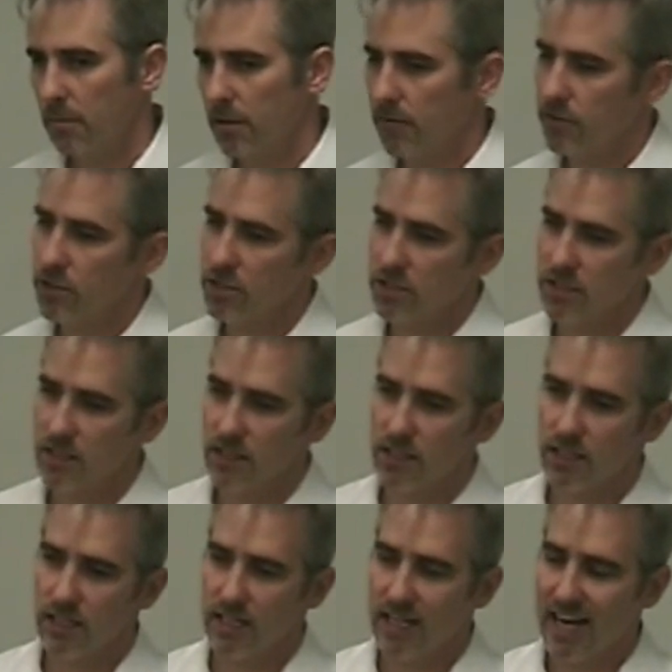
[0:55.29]
But if we just,
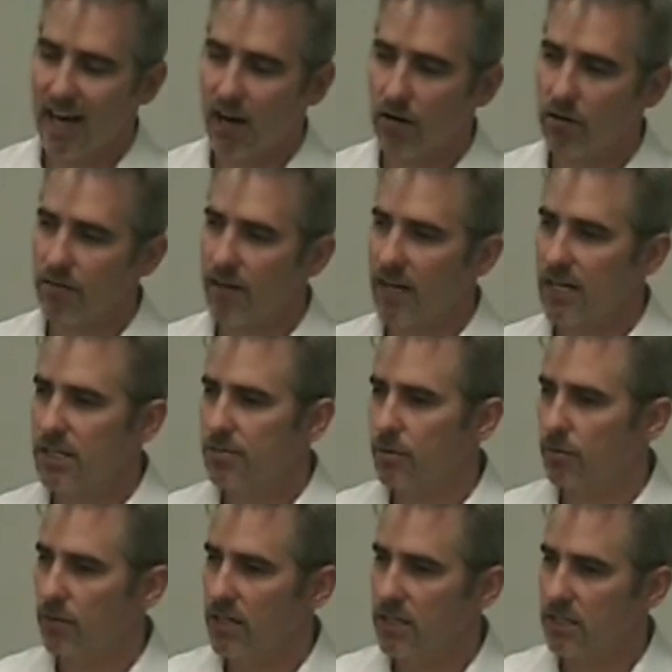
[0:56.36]
out of that
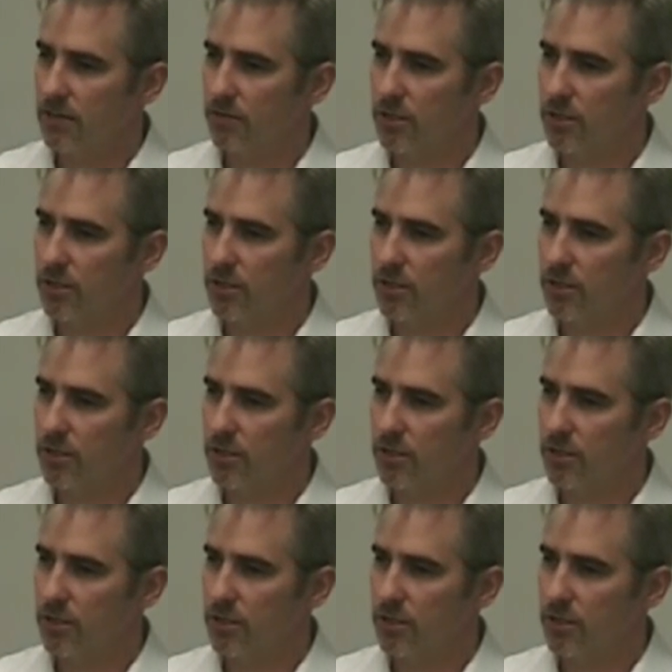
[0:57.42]
inspiration,